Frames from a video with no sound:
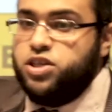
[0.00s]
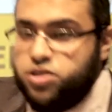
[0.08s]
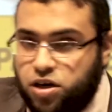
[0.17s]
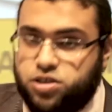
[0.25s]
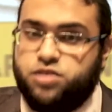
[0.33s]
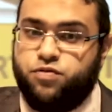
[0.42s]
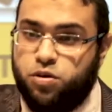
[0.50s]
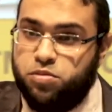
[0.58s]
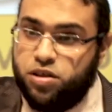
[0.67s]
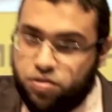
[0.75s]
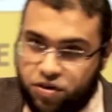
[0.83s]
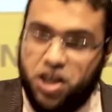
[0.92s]
results
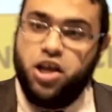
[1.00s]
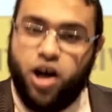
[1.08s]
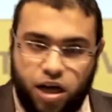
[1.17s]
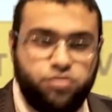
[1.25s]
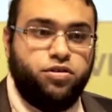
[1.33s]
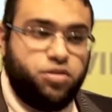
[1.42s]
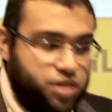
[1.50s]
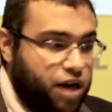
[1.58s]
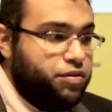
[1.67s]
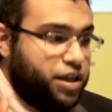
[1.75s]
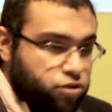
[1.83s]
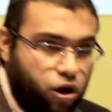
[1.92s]
from the
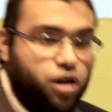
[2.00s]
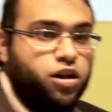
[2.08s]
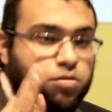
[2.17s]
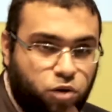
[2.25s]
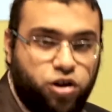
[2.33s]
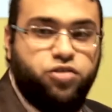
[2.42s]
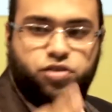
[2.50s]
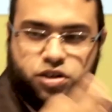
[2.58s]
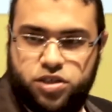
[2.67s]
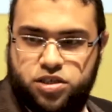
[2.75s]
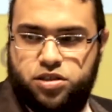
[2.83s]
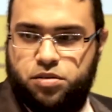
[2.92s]
$300,000
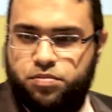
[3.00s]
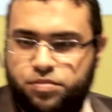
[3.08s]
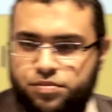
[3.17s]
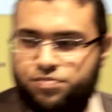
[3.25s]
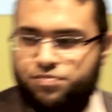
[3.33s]
monitoring system.